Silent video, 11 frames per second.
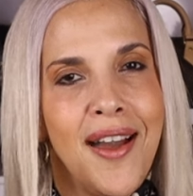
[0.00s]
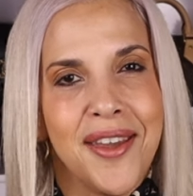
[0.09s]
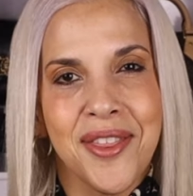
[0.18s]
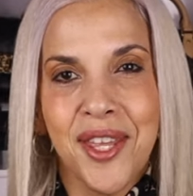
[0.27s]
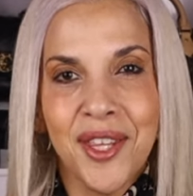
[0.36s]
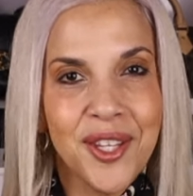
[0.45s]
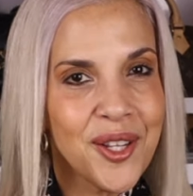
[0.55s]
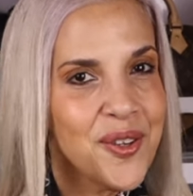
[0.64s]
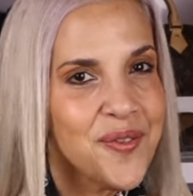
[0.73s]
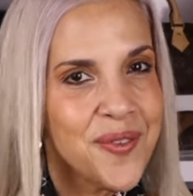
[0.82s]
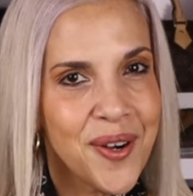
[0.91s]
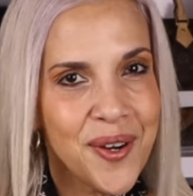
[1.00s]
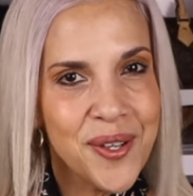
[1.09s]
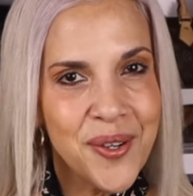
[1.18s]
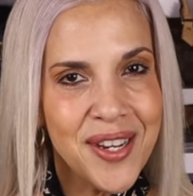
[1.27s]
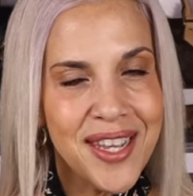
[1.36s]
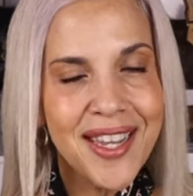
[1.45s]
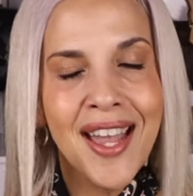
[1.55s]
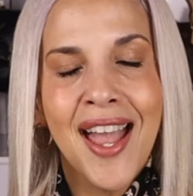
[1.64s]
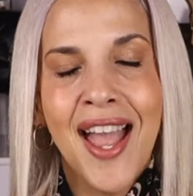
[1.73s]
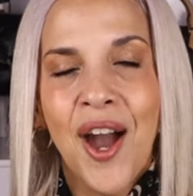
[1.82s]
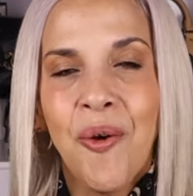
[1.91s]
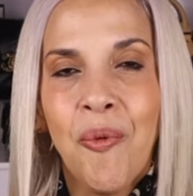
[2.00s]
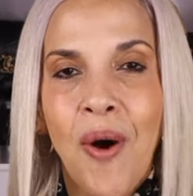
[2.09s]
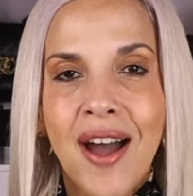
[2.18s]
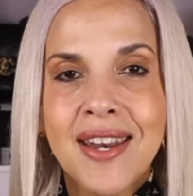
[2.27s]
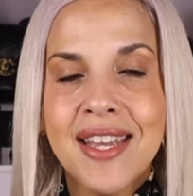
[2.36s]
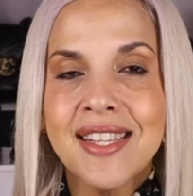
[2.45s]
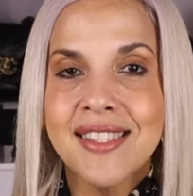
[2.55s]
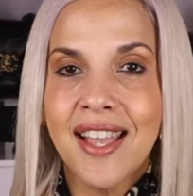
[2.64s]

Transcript: I think they look very unique. One is